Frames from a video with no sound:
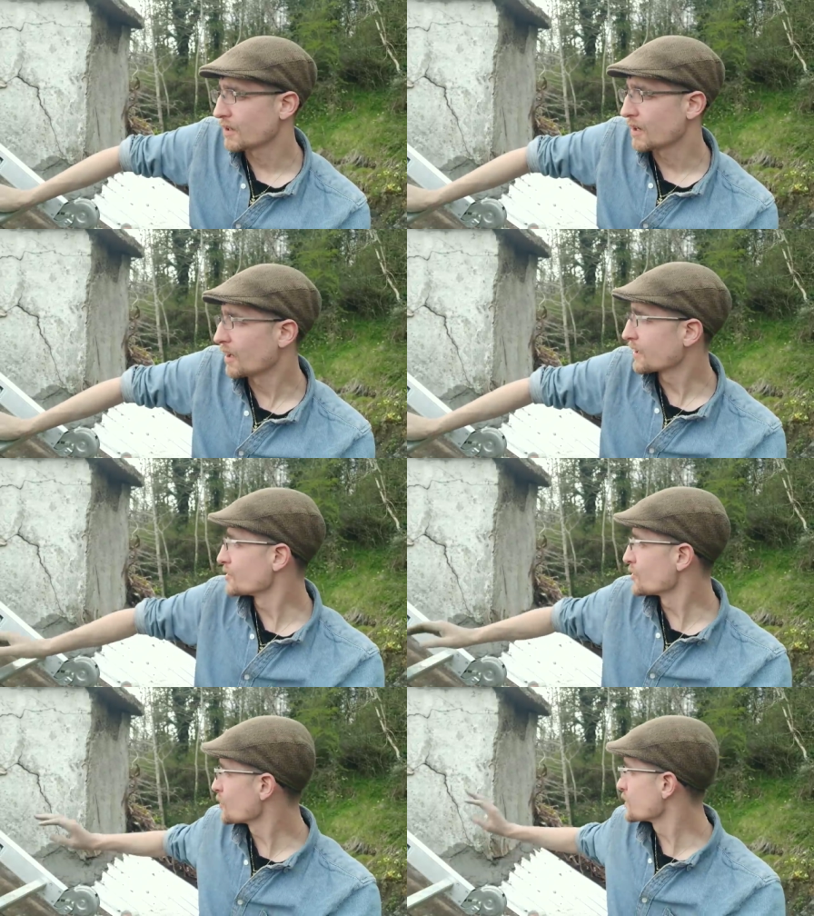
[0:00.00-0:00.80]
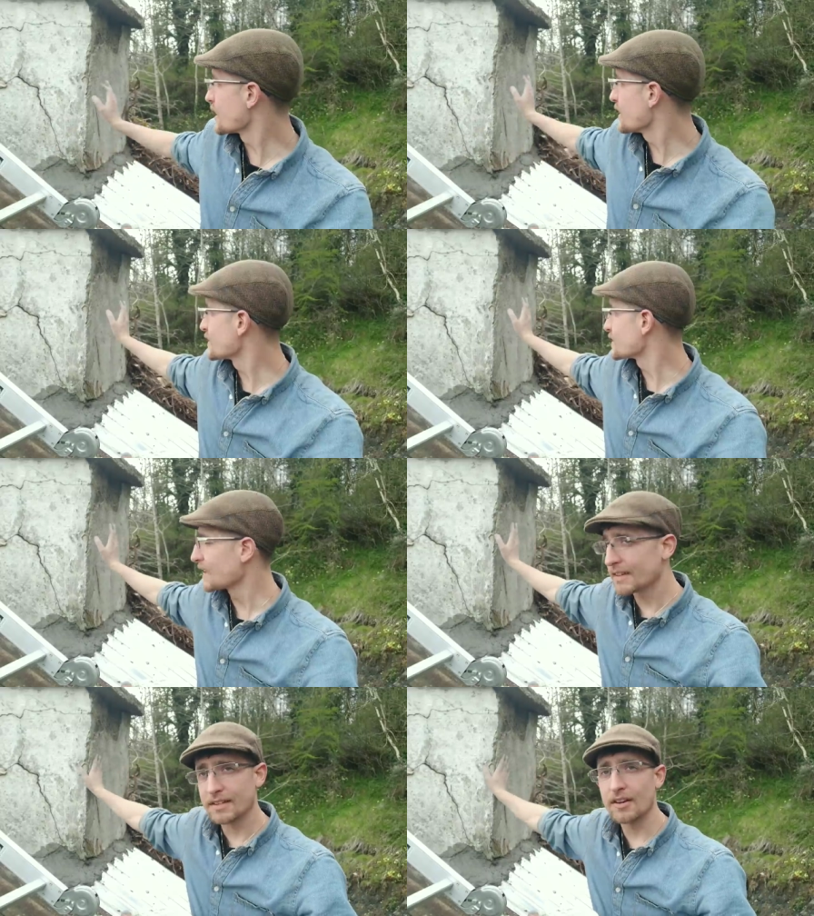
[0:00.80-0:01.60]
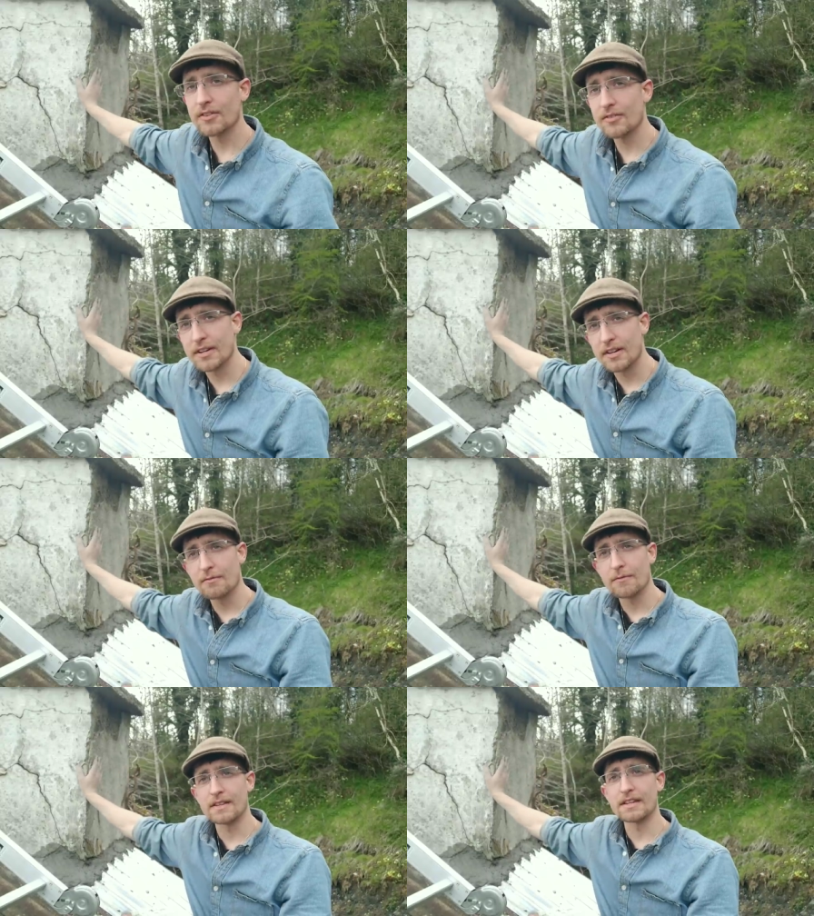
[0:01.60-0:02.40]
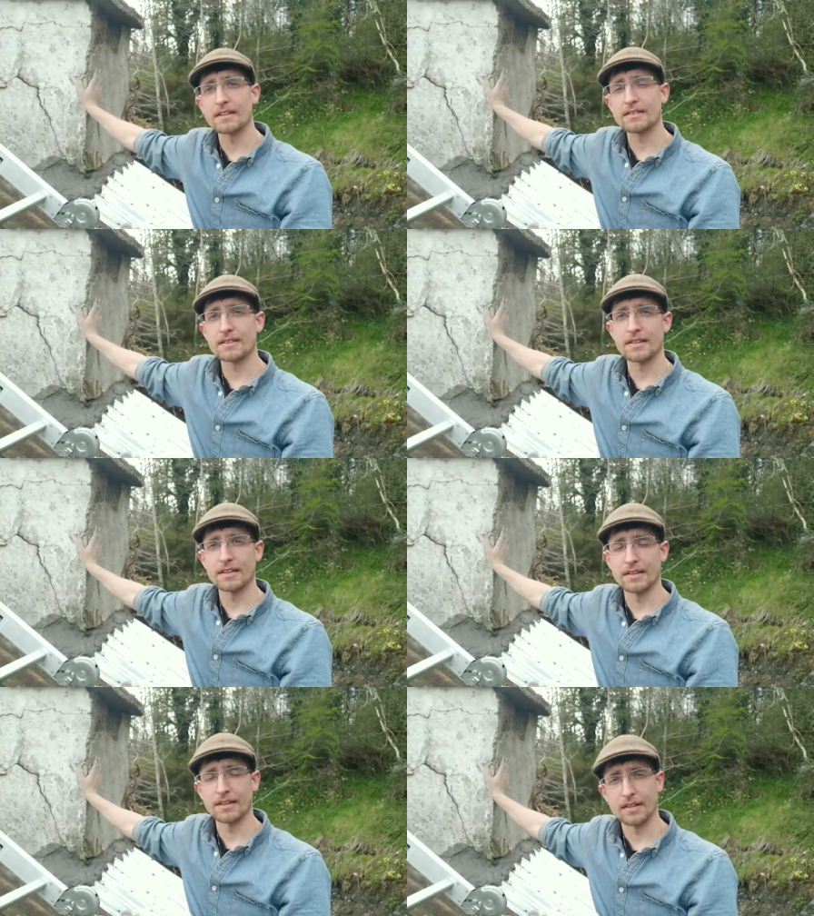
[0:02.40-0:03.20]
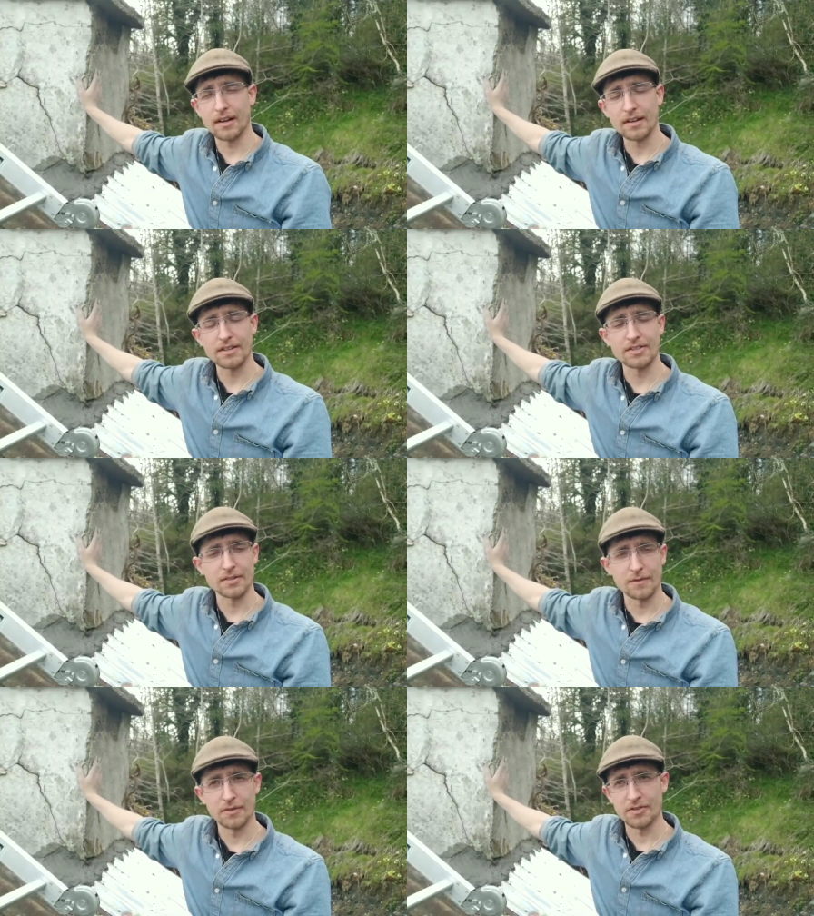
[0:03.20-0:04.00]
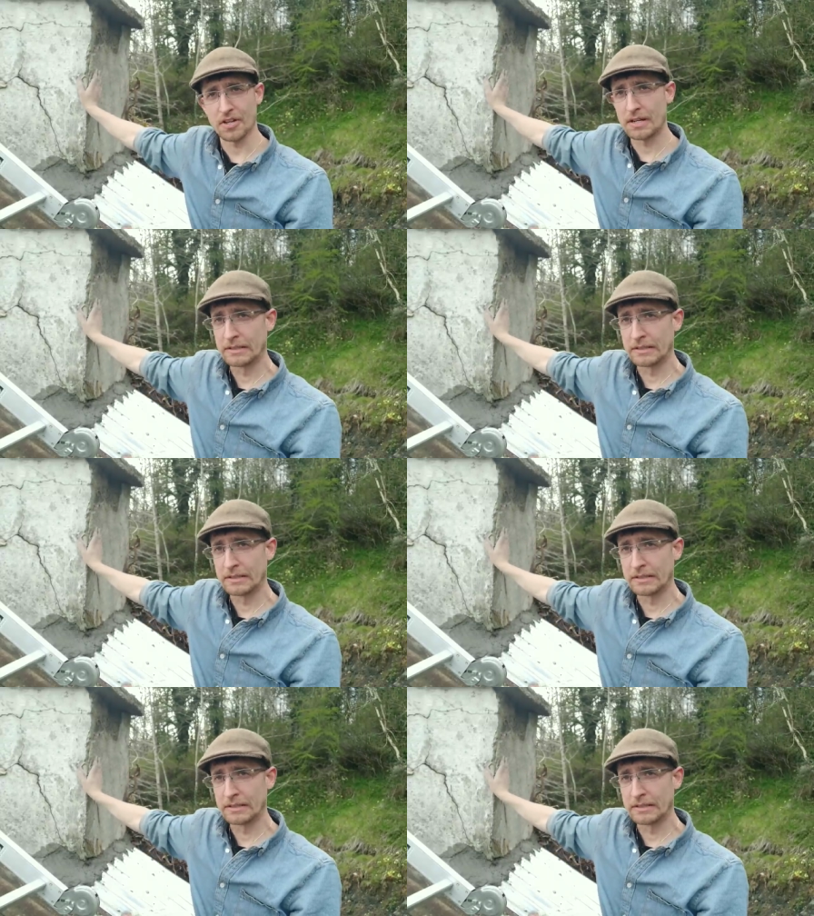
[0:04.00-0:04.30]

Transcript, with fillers: I do intend to take the concrete off of the, the cottage in the future.